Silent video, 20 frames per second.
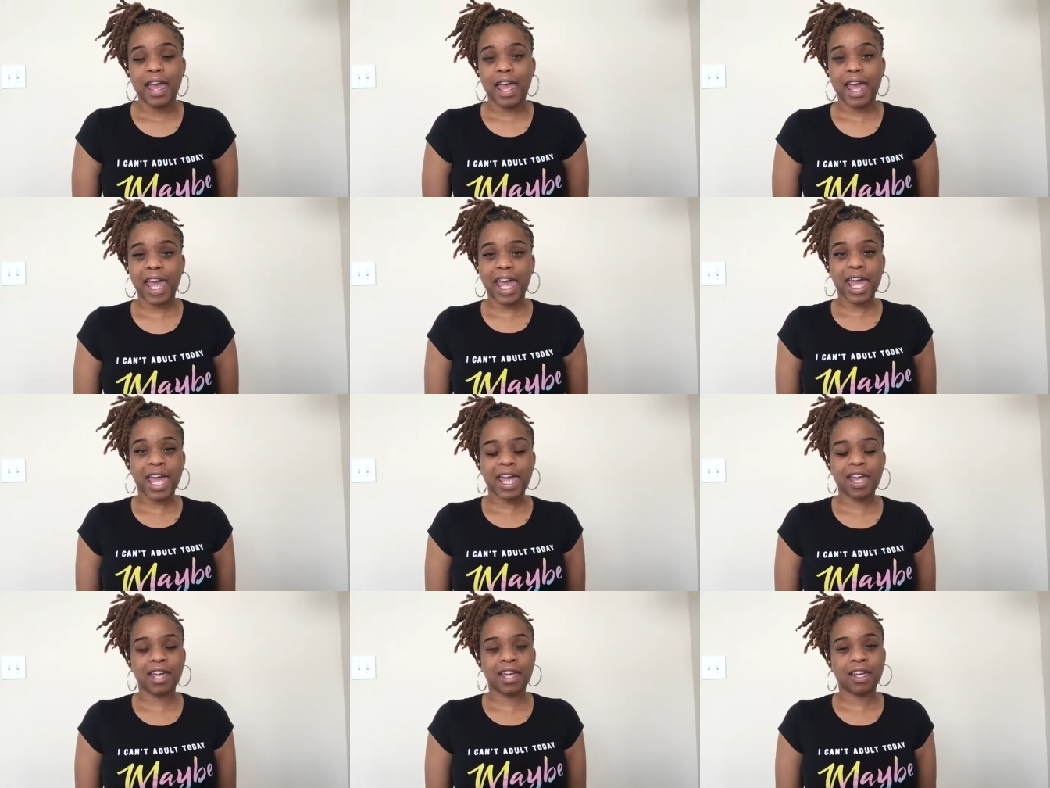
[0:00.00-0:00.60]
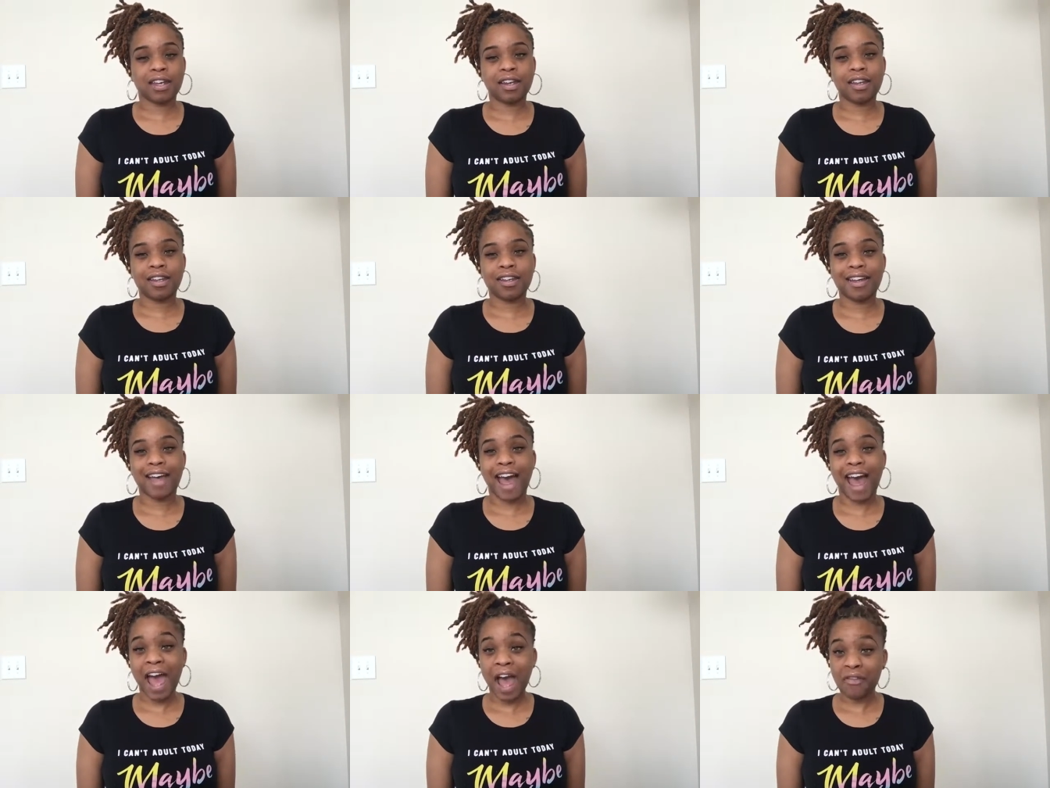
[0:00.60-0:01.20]
And
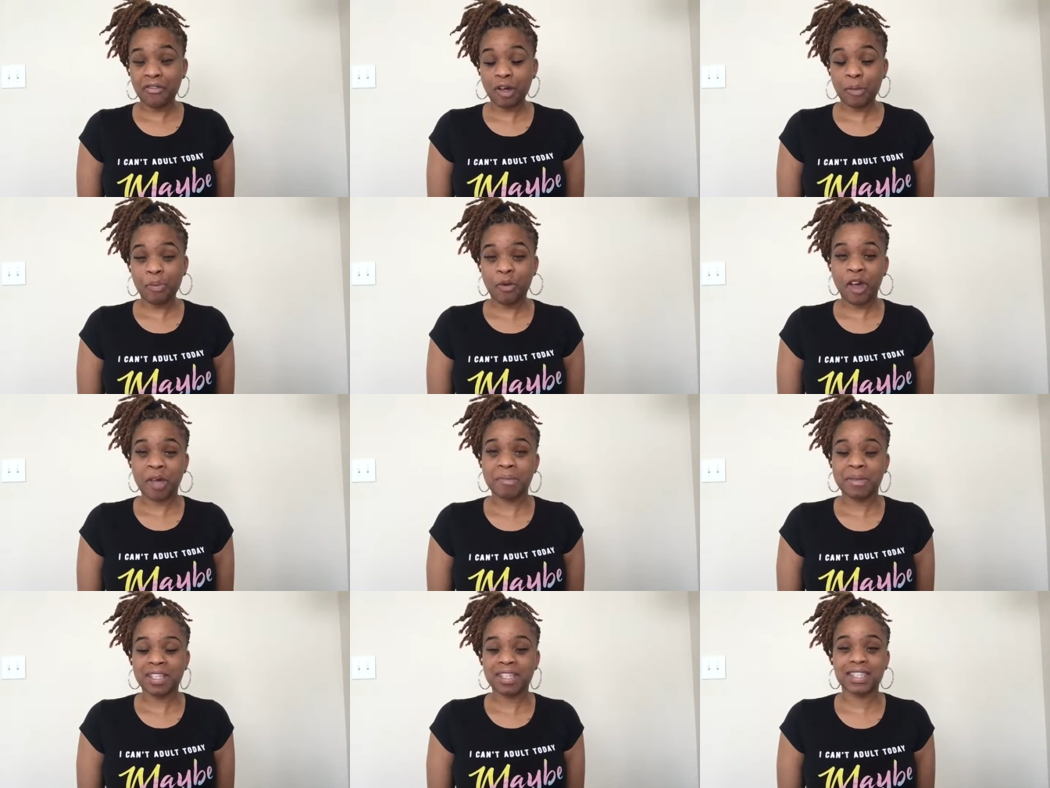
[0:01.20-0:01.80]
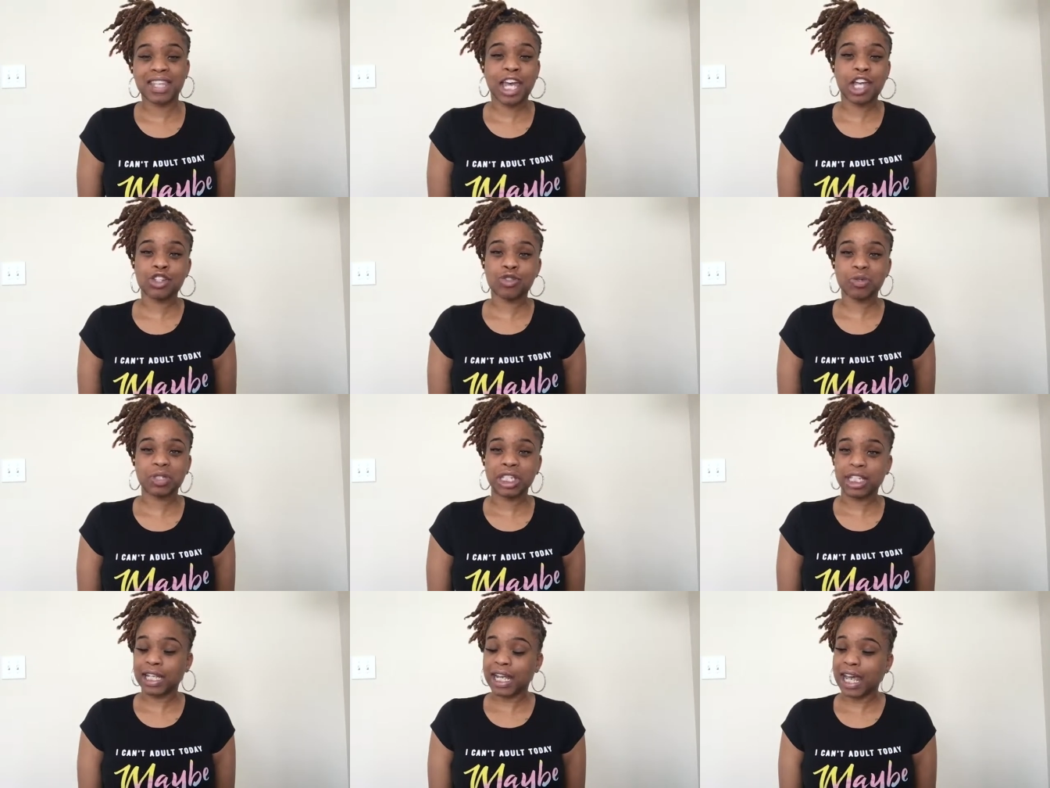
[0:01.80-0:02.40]
I have an appointment
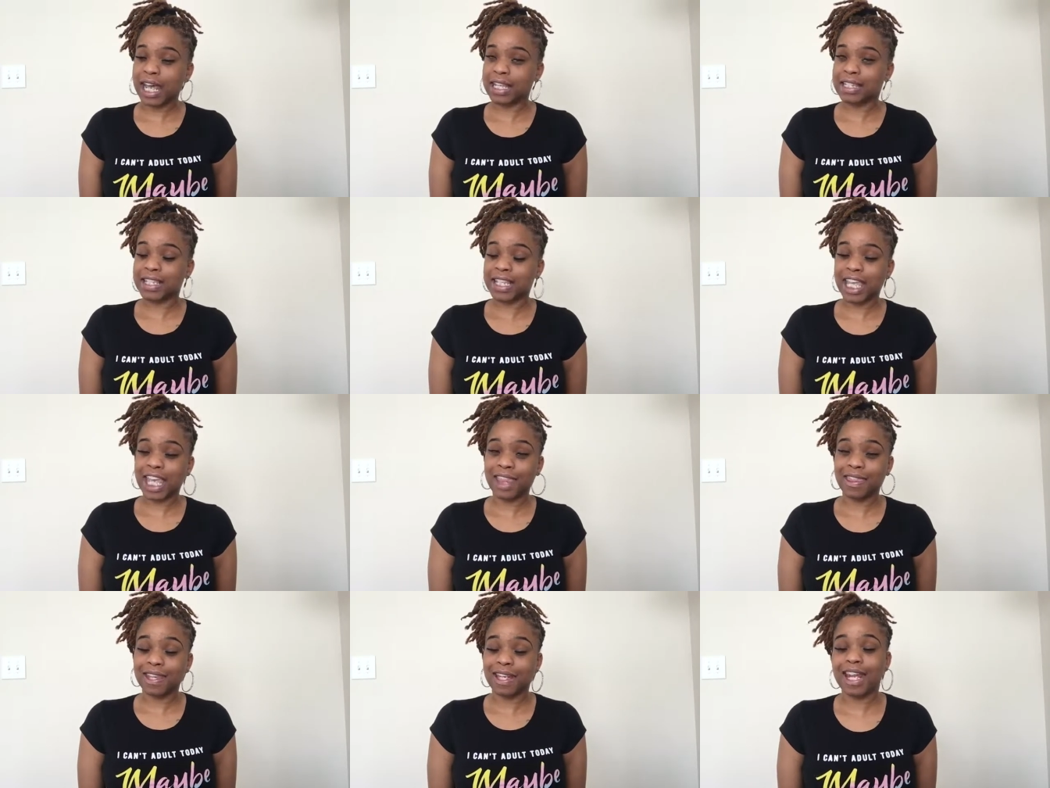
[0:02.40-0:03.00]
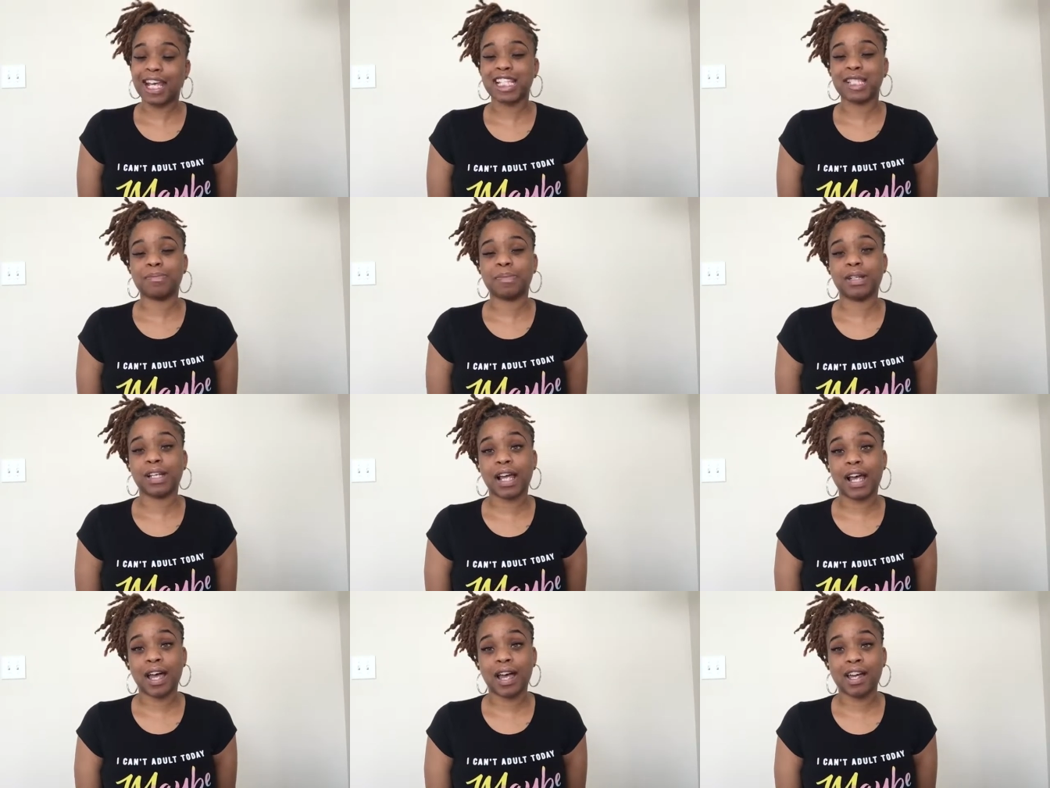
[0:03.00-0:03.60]
scheduled today to get the
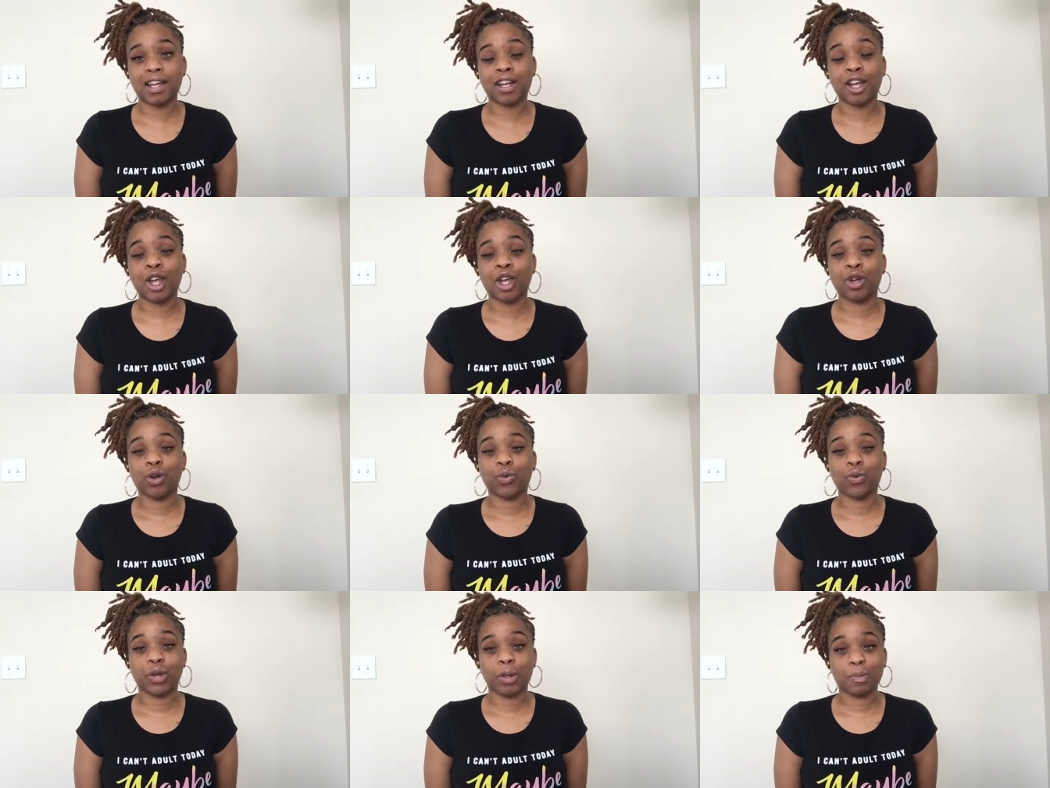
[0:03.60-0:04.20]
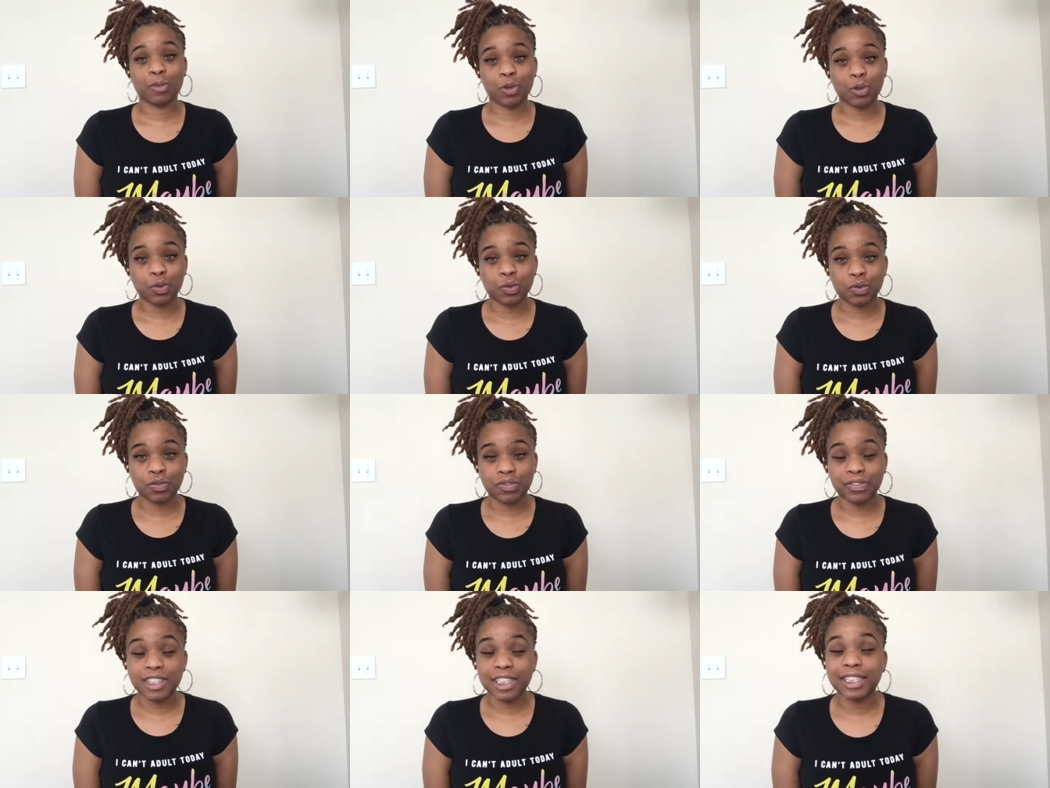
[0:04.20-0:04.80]
Nexplanon
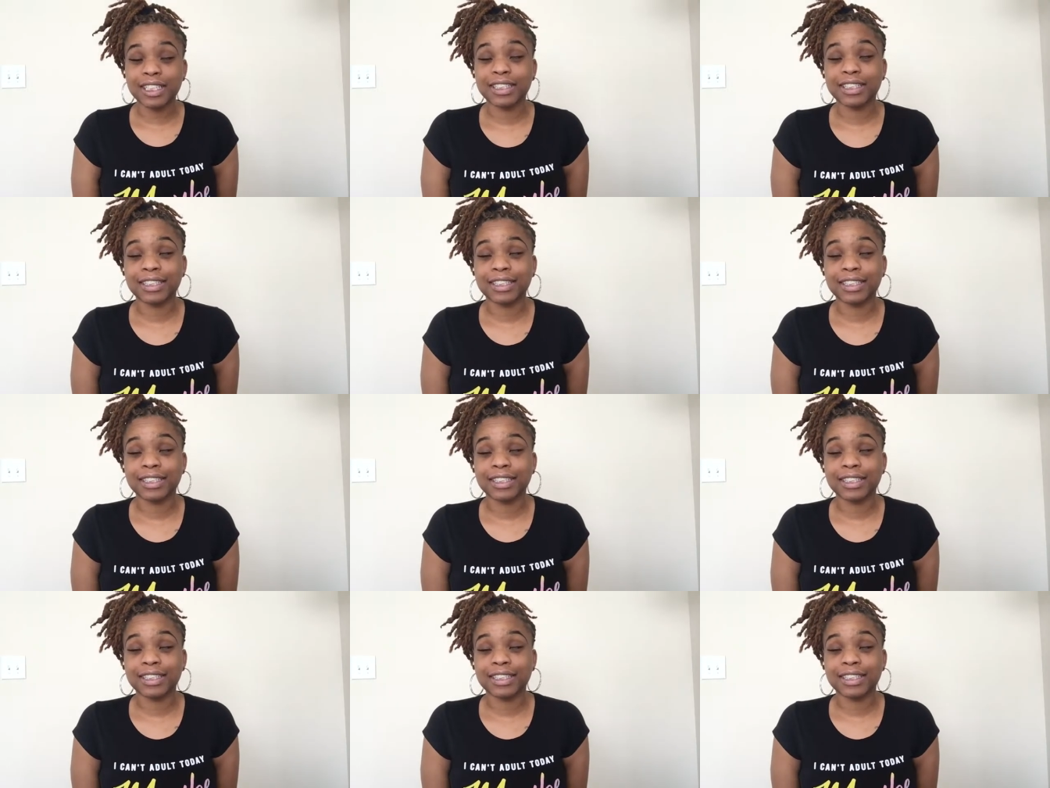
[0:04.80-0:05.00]
removed.